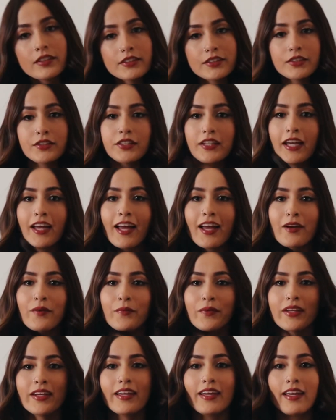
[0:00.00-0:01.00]
So yeah, I
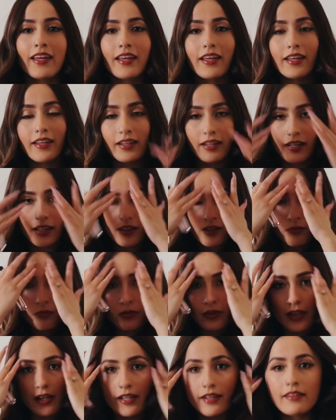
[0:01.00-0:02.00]
went ahead and
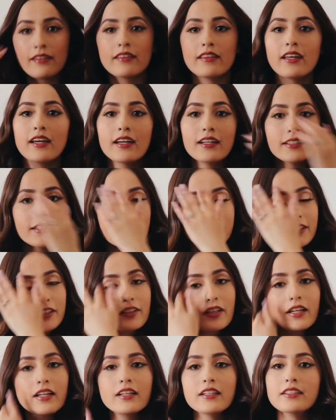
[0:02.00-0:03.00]
applied that, you
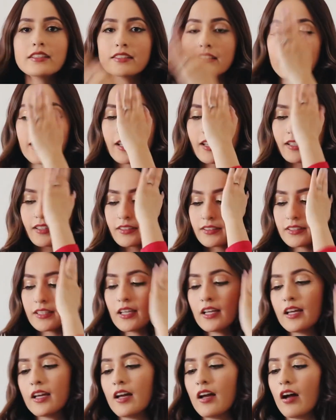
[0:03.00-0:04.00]
guys. And
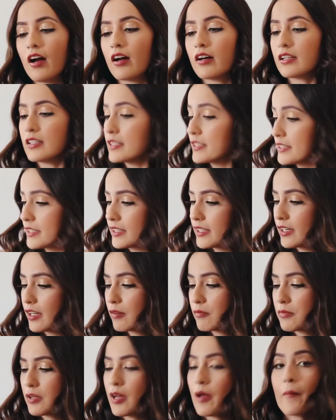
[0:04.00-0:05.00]
honestly,
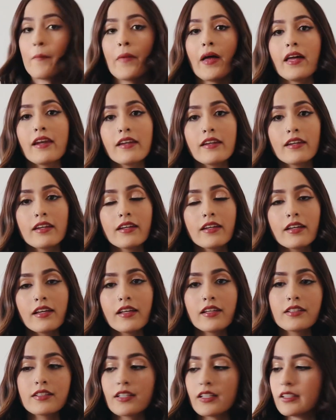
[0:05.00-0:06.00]
I'm not mad at it.
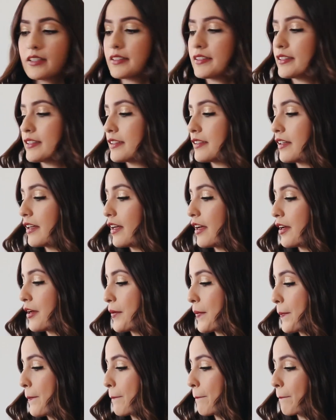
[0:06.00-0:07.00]
It does,
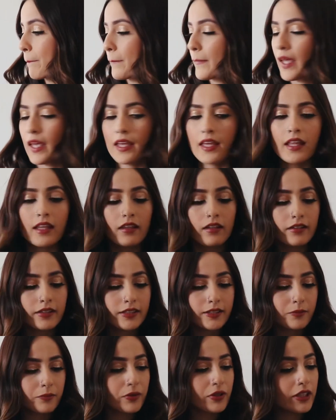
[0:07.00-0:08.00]
it
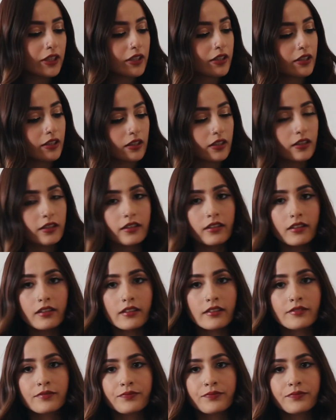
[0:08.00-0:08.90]
looks pretty good.